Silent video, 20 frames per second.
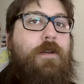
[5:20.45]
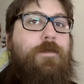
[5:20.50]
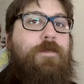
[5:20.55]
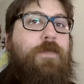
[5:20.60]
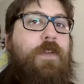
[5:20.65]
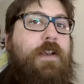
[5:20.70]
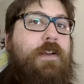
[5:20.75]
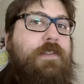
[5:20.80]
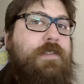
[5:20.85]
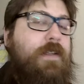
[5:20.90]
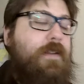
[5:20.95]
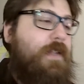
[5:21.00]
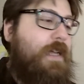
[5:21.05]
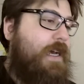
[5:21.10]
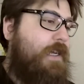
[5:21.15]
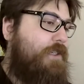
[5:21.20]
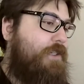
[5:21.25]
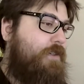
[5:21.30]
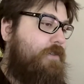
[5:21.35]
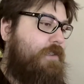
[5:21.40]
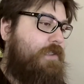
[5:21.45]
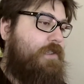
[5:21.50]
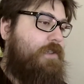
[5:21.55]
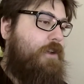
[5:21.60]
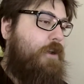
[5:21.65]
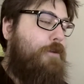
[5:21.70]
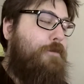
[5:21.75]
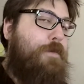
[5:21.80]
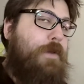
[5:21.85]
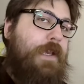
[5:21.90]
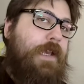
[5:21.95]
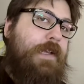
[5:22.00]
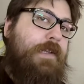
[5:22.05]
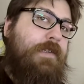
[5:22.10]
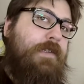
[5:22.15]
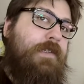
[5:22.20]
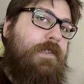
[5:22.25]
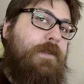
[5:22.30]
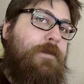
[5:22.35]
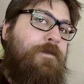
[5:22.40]
Because the larger your scope
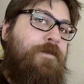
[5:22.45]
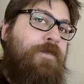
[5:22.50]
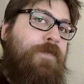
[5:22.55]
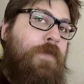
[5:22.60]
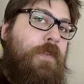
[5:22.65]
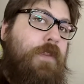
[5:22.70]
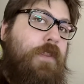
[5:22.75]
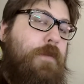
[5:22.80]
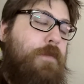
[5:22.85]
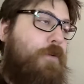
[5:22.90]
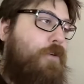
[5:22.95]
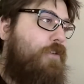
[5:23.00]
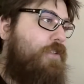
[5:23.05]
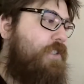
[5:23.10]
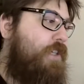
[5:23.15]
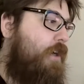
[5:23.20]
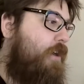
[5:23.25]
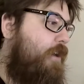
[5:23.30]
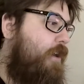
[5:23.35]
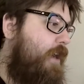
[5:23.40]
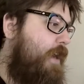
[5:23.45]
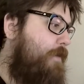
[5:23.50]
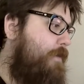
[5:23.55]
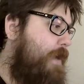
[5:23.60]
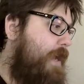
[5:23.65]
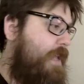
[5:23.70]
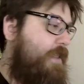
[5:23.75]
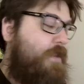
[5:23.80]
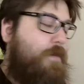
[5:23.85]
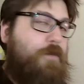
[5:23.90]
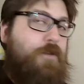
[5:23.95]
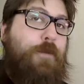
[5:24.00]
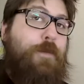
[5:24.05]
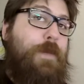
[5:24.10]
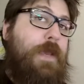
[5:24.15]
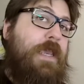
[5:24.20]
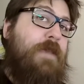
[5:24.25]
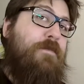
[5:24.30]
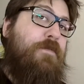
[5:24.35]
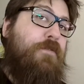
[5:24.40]
is, the more time and the more
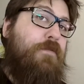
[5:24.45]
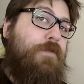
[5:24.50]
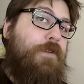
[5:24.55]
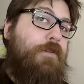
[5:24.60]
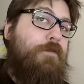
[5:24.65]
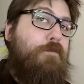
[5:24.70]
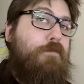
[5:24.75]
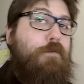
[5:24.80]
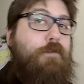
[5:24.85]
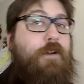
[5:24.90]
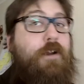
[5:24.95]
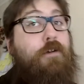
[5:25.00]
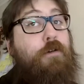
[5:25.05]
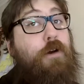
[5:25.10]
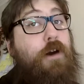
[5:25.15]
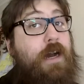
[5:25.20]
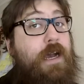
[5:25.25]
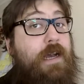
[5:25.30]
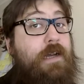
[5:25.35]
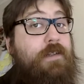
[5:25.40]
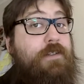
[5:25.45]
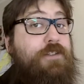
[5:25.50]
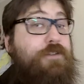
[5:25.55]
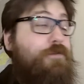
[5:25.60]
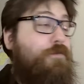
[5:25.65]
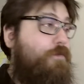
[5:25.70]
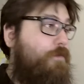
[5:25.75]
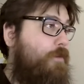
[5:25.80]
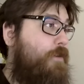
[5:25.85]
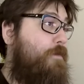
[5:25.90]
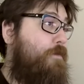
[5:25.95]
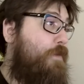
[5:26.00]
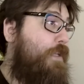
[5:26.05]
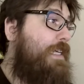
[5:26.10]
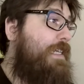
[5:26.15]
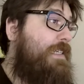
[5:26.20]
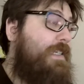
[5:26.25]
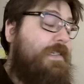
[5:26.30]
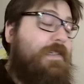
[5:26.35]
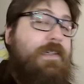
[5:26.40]
people you'll require to
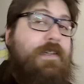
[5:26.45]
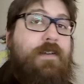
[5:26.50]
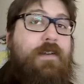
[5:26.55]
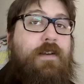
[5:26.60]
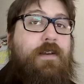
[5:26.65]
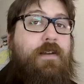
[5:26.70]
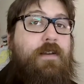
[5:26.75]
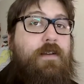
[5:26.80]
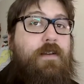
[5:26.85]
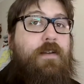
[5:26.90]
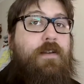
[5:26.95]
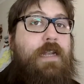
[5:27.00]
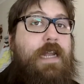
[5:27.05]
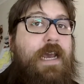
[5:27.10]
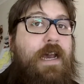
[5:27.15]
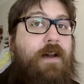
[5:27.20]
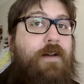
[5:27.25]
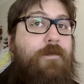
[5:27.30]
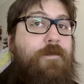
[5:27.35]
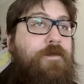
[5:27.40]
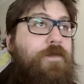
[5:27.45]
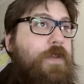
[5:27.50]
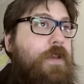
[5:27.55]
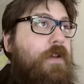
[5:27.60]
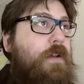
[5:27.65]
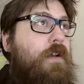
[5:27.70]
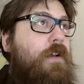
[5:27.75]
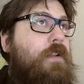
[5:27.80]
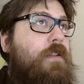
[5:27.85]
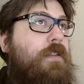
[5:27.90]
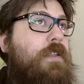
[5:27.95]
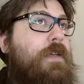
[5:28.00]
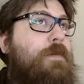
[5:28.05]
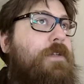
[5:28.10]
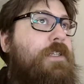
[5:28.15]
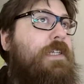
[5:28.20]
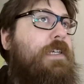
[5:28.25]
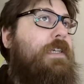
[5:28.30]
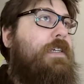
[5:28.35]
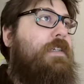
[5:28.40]
complete it. Now,
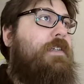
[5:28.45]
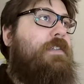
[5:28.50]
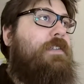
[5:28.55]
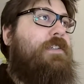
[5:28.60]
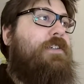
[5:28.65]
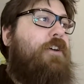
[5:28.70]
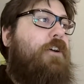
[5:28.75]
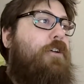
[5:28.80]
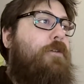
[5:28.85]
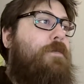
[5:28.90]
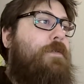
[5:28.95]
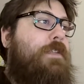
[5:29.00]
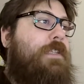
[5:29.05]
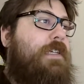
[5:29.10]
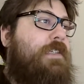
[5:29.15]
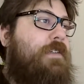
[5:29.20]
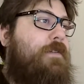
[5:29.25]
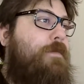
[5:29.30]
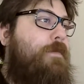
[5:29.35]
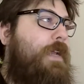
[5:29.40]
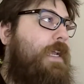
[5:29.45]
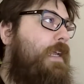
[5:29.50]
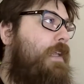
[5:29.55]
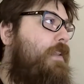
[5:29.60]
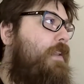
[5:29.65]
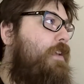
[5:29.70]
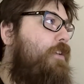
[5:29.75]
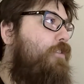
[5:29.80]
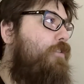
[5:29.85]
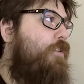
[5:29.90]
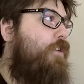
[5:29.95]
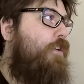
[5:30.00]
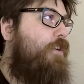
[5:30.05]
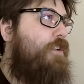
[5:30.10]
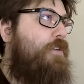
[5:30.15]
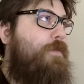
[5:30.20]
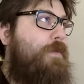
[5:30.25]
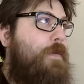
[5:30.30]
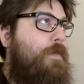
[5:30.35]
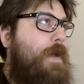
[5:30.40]
limiting scope doesn't mean that you're going
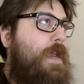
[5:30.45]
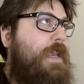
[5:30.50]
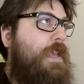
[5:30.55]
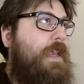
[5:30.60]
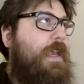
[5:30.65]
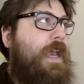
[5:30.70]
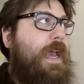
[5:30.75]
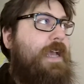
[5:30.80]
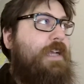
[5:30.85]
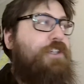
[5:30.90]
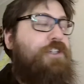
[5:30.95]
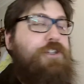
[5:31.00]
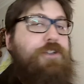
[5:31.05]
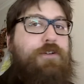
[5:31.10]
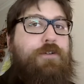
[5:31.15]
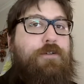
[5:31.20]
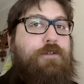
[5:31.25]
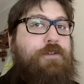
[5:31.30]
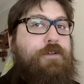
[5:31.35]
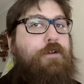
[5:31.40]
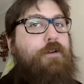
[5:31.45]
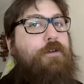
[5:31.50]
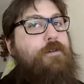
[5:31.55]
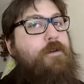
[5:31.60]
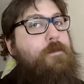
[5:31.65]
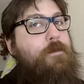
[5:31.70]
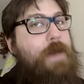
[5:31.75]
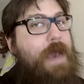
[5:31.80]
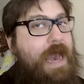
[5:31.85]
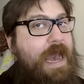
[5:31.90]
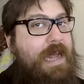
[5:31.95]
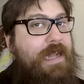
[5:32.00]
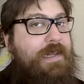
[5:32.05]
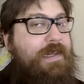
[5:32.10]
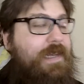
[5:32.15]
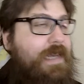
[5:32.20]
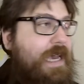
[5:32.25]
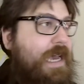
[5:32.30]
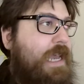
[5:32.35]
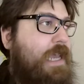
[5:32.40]
to be making a short or a
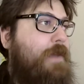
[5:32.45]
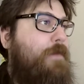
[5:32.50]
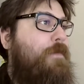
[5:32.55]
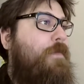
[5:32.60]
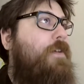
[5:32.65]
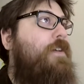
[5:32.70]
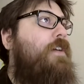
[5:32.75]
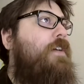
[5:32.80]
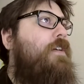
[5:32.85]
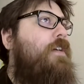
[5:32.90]
bad game,